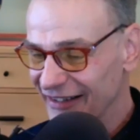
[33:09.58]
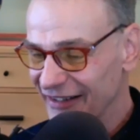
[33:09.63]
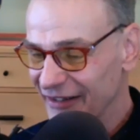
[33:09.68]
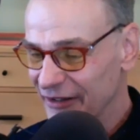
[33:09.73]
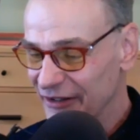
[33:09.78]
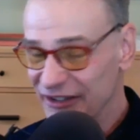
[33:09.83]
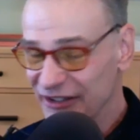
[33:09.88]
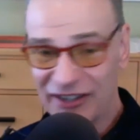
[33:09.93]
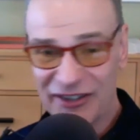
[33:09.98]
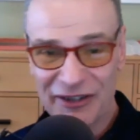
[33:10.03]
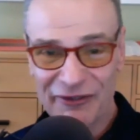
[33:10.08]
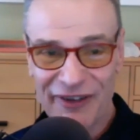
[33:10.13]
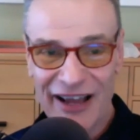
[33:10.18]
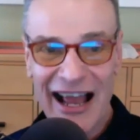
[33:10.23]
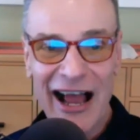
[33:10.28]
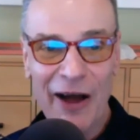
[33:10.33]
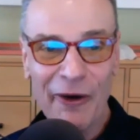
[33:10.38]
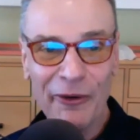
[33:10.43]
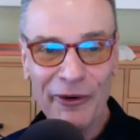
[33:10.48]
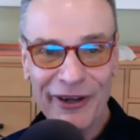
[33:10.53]

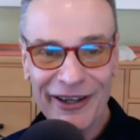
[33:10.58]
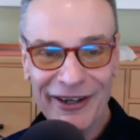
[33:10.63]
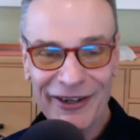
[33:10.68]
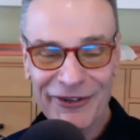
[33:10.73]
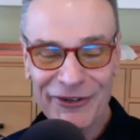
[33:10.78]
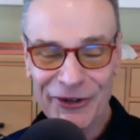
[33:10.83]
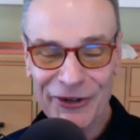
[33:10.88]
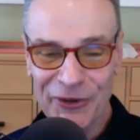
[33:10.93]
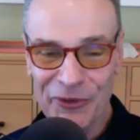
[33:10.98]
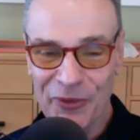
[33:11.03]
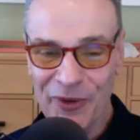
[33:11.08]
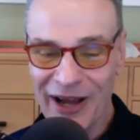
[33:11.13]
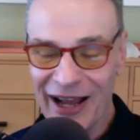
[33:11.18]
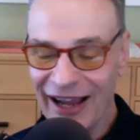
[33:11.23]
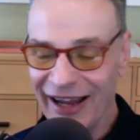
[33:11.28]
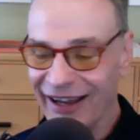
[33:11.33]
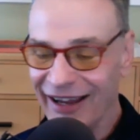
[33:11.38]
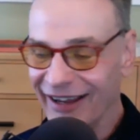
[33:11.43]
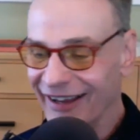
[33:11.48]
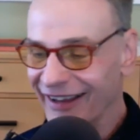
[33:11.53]
disavow in a certain
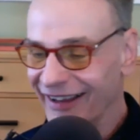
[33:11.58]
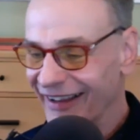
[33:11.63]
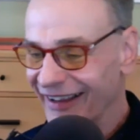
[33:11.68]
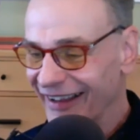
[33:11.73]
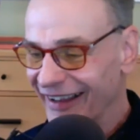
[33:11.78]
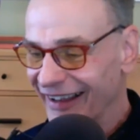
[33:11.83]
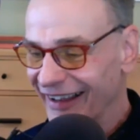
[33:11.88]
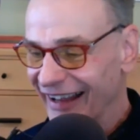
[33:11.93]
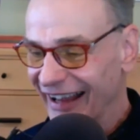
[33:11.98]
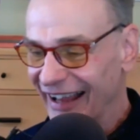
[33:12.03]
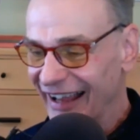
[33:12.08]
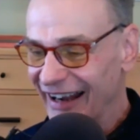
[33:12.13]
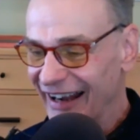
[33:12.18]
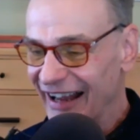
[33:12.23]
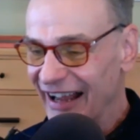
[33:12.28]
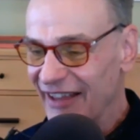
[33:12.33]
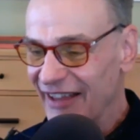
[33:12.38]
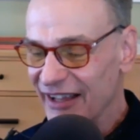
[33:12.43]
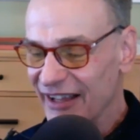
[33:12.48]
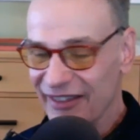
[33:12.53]
way. And
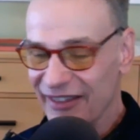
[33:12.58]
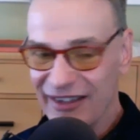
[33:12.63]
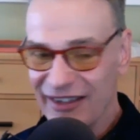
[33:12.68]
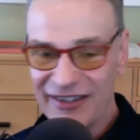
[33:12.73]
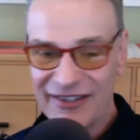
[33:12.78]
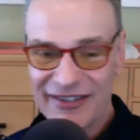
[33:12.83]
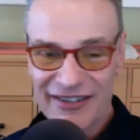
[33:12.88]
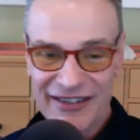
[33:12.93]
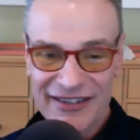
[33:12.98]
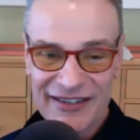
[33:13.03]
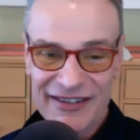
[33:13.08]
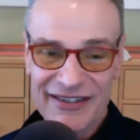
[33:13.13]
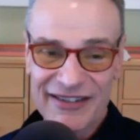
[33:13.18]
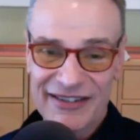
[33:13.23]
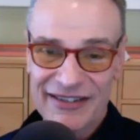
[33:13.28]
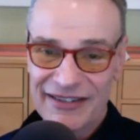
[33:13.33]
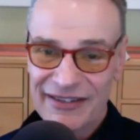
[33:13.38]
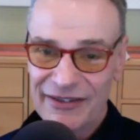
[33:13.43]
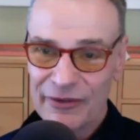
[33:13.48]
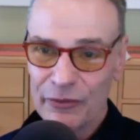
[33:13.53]
I think this
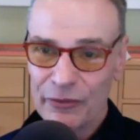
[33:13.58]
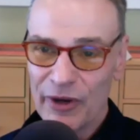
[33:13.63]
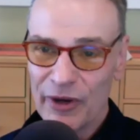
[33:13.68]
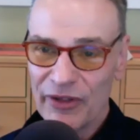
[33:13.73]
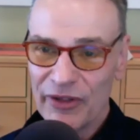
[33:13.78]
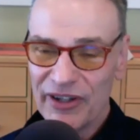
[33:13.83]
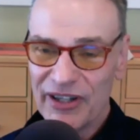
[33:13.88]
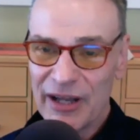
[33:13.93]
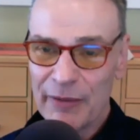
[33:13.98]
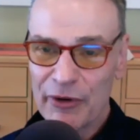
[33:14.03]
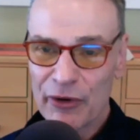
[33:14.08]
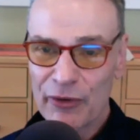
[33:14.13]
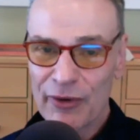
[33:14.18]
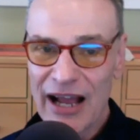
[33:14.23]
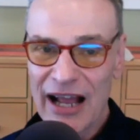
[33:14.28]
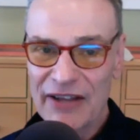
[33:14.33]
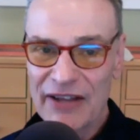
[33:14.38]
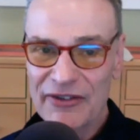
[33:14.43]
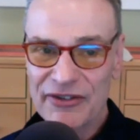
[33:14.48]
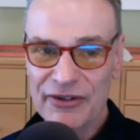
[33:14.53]
is what the
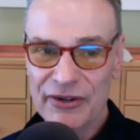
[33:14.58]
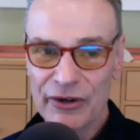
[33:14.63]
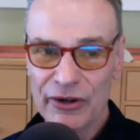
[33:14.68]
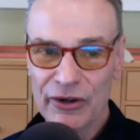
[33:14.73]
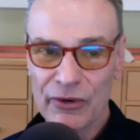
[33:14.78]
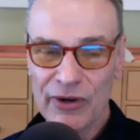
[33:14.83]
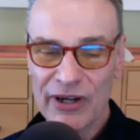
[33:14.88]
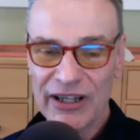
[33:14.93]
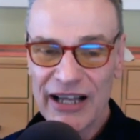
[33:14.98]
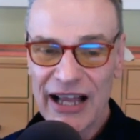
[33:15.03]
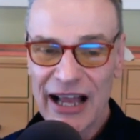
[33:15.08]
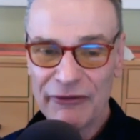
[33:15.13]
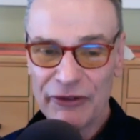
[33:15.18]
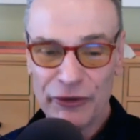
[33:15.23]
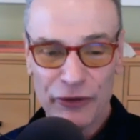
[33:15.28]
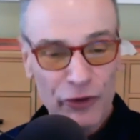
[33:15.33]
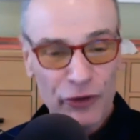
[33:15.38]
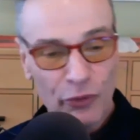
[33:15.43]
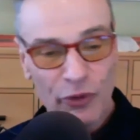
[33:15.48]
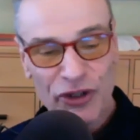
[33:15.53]
Democrats are going to have
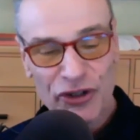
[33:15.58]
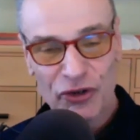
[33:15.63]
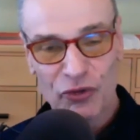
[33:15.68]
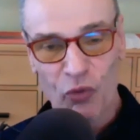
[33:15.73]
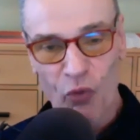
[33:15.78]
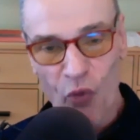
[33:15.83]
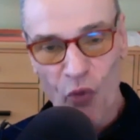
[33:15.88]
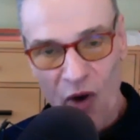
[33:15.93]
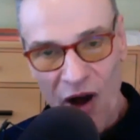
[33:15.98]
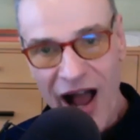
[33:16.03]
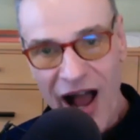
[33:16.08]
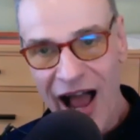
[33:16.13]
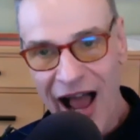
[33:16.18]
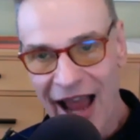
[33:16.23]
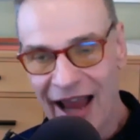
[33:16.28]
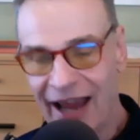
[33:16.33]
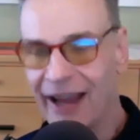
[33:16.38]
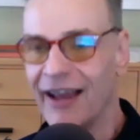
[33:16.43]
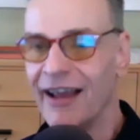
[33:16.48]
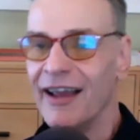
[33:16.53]
to do, which is
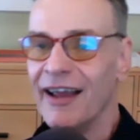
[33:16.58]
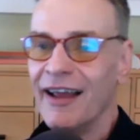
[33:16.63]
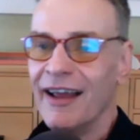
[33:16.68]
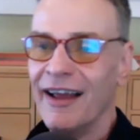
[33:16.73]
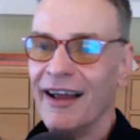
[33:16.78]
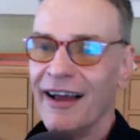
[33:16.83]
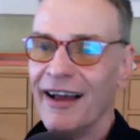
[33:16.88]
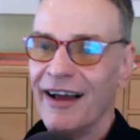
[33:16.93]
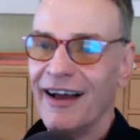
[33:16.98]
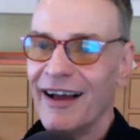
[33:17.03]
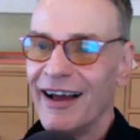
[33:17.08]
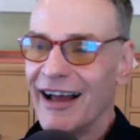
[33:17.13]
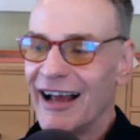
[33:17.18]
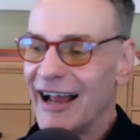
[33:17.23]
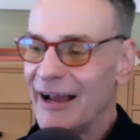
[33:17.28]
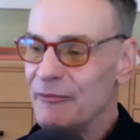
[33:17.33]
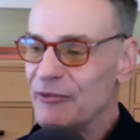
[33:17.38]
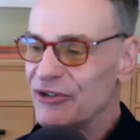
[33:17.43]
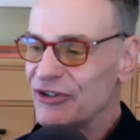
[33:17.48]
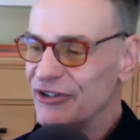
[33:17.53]
why
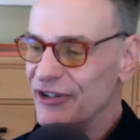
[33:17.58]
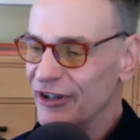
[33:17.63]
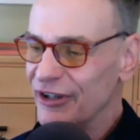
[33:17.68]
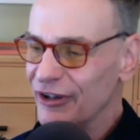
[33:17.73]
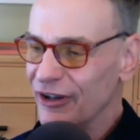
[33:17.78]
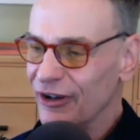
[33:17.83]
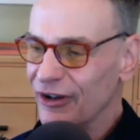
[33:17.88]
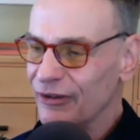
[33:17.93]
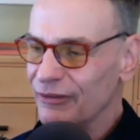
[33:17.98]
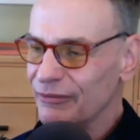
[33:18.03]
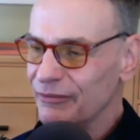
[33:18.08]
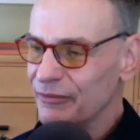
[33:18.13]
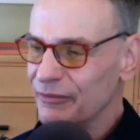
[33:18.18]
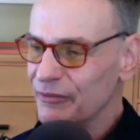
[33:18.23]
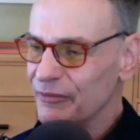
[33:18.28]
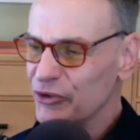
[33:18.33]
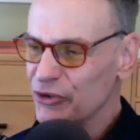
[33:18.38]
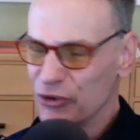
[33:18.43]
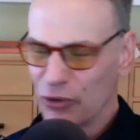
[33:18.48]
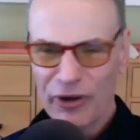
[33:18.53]
I'm still
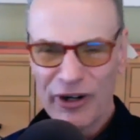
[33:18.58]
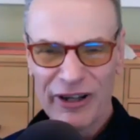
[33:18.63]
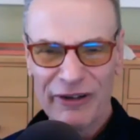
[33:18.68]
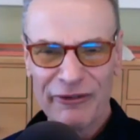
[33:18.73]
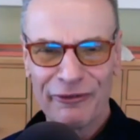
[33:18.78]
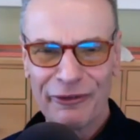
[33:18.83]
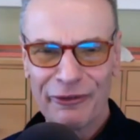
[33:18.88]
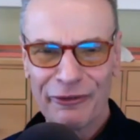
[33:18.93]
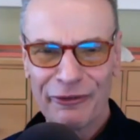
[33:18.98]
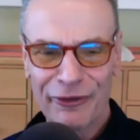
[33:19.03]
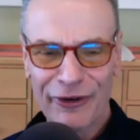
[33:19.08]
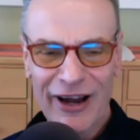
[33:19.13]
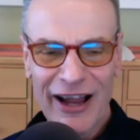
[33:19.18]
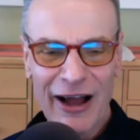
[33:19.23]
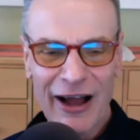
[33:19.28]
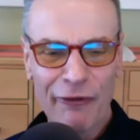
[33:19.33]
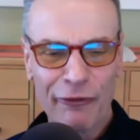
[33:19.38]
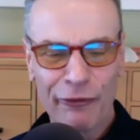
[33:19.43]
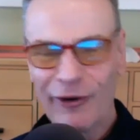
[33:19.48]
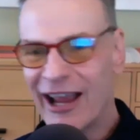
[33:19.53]
sort of for
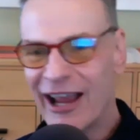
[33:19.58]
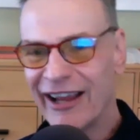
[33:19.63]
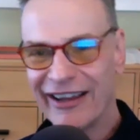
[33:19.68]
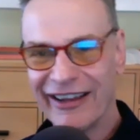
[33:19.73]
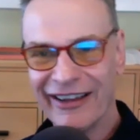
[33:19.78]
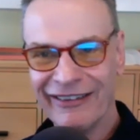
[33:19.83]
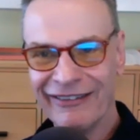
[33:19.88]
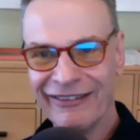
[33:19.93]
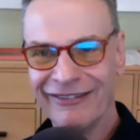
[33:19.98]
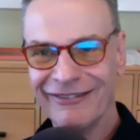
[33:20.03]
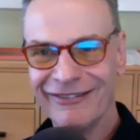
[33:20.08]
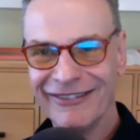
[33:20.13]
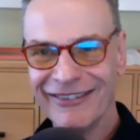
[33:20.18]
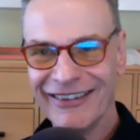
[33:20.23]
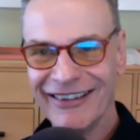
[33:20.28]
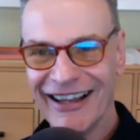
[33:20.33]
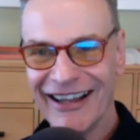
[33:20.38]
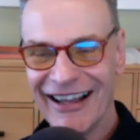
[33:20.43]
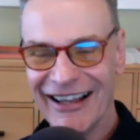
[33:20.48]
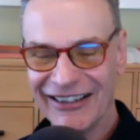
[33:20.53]
Al Franken,
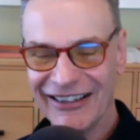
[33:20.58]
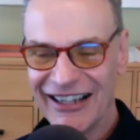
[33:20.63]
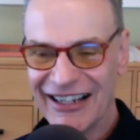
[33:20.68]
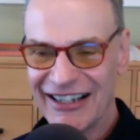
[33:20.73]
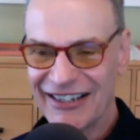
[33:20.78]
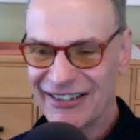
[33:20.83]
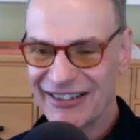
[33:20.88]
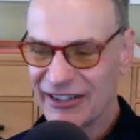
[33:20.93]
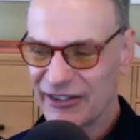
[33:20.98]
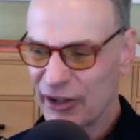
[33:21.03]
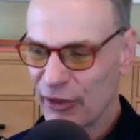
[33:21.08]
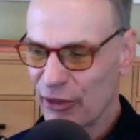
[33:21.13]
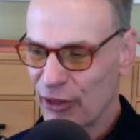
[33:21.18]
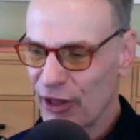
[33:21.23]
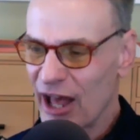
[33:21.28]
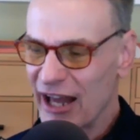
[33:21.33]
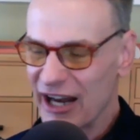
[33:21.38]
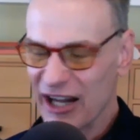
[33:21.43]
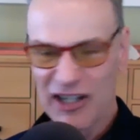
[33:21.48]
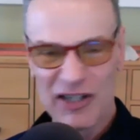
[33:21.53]
at least as a
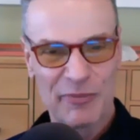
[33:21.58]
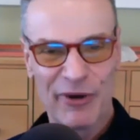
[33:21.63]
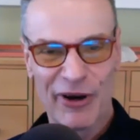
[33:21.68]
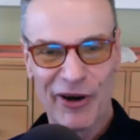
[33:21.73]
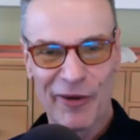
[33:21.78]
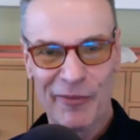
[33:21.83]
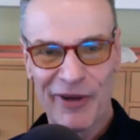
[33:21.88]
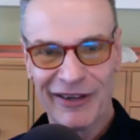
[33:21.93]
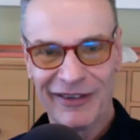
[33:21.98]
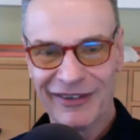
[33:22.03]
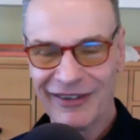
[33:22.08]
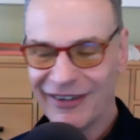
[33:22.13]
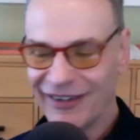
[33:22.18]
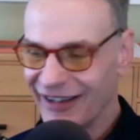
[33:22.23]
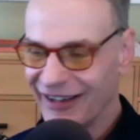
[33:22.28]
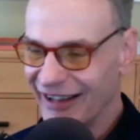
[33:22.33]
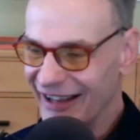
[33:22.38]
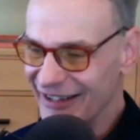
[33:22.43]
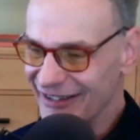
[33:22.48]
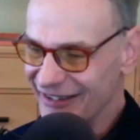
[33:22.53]
thought experiment,
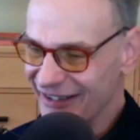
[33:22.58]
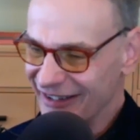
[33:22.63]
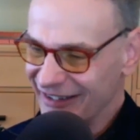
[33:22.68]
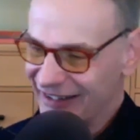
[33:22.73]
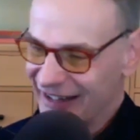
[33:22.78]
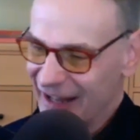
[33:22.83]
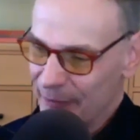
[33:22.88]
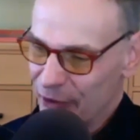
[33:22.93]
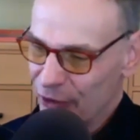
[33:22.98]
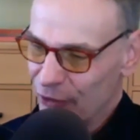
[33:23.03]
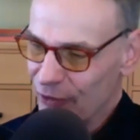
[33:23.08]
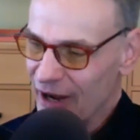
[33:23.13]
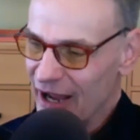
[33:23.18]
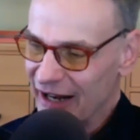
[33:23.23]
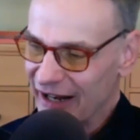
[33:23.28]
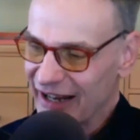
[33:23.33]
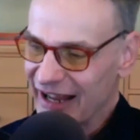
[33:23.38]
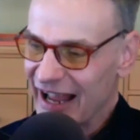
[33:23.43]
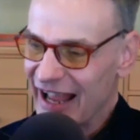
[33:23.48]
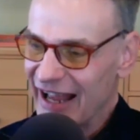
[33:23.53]
as the
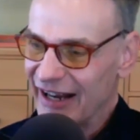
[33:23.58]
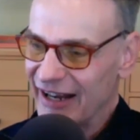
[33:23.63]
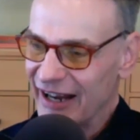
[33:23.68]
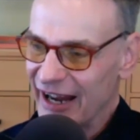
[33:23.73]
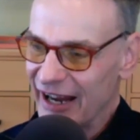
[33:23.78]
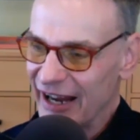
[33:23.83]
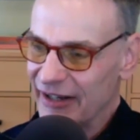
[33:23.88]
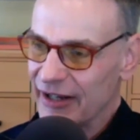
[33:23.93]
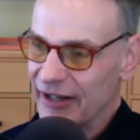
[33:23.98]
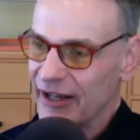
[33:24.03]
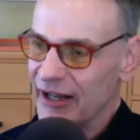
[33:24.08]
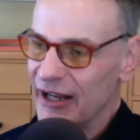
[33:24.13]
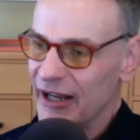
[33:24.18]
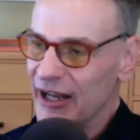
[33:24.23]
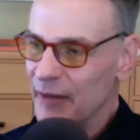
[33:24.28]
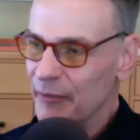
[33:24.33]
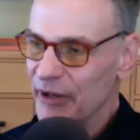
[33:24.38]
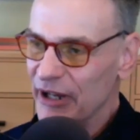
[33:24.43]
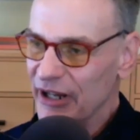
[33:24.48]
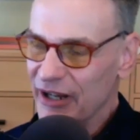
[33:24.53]
Democratic candidate,
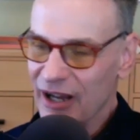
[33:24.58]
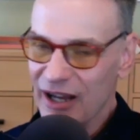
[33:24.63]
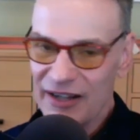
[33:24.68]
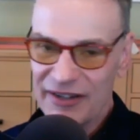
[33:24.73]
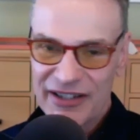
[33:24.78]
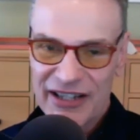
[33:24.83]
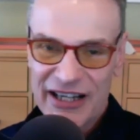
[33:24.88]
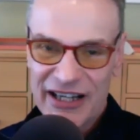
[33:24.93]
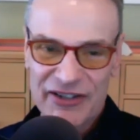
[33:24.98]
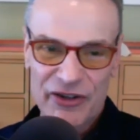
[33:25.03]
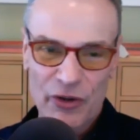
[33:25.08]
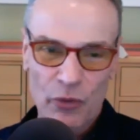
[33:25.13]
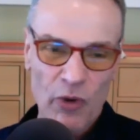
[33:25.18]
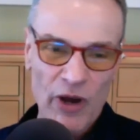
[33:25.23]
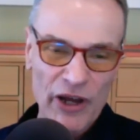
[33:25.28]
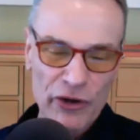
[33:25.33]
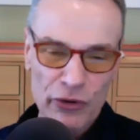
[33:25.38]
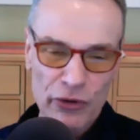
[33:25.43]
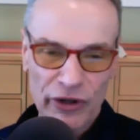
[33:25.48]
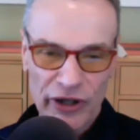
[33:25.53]
because he's the
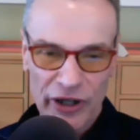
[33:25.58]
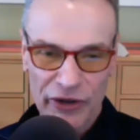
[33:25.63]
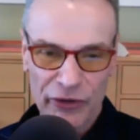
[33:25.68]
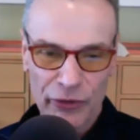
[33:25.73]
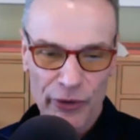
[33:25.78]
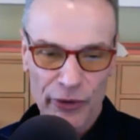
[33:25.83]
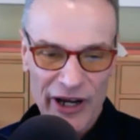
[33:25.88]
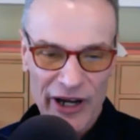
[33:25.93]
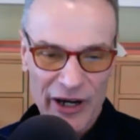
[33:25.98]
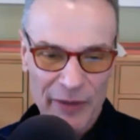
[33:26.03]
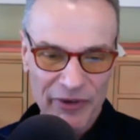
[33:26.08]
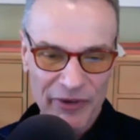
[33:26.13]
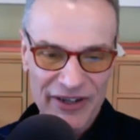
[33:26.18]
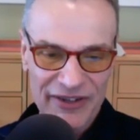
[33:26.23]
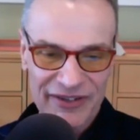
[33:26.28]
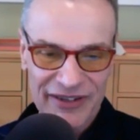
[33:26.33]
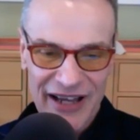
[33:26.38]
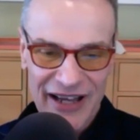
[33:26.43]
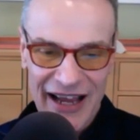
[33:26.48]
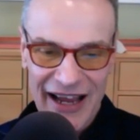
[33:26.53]
one who could credibly
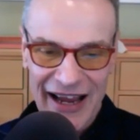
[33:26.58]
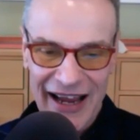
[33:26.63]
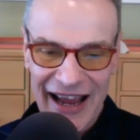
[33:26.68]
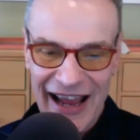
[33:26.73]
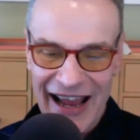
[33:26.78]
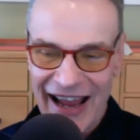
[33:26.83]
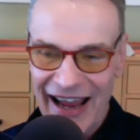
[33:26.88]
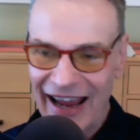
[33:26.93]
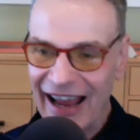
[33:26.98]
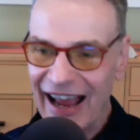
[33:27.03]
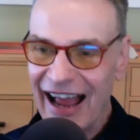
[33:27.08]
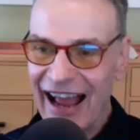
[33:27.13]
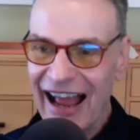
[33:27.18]
say, hey,